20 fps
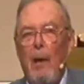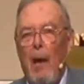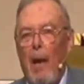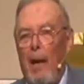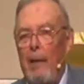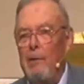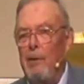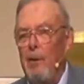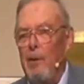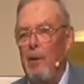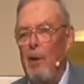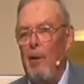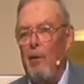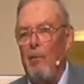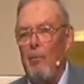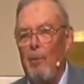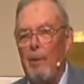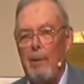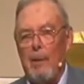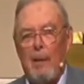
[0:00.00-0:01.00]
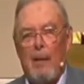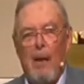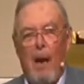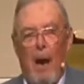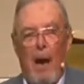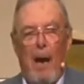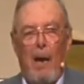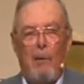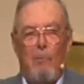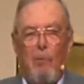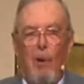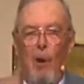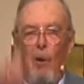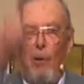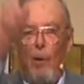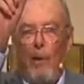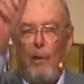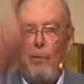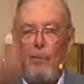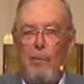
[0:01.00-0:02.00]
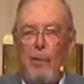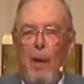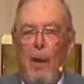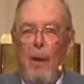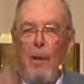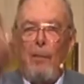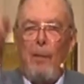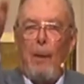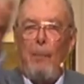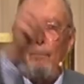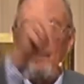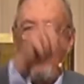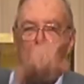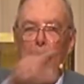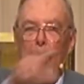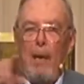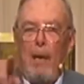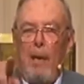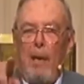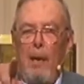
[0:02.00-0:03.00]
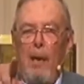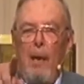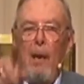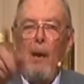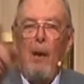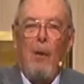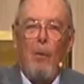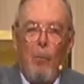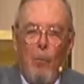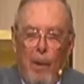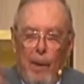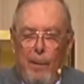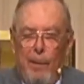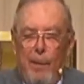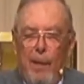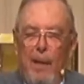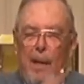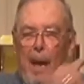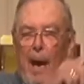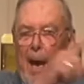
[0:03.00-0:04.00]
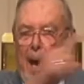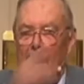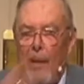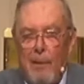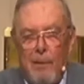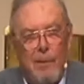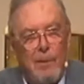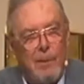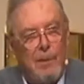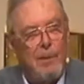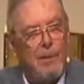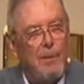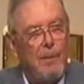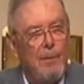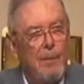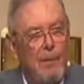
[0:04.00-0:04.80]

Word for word: And you know what the Chi-Rho is the P with the X.